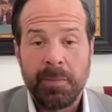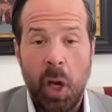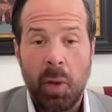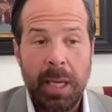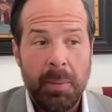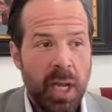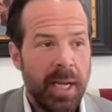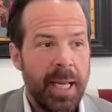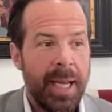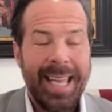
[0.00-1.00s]
keep checking
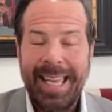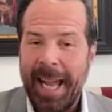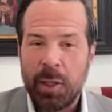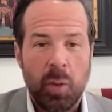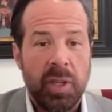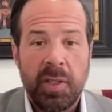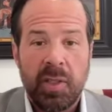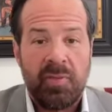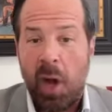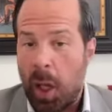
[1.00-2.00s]
in, engage with us,
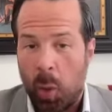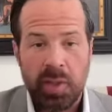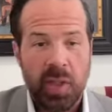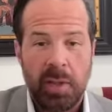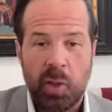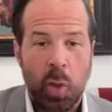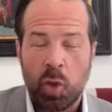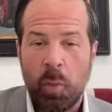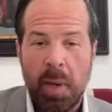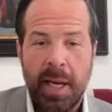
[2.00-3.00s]
follow us on social
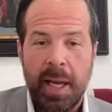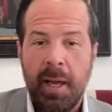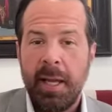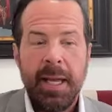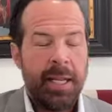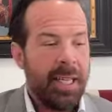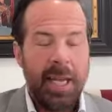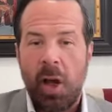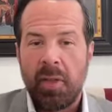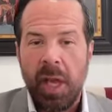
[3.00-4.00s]
media to get
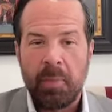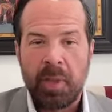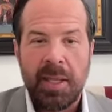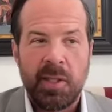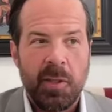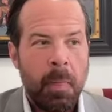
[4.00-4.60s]
all the updates.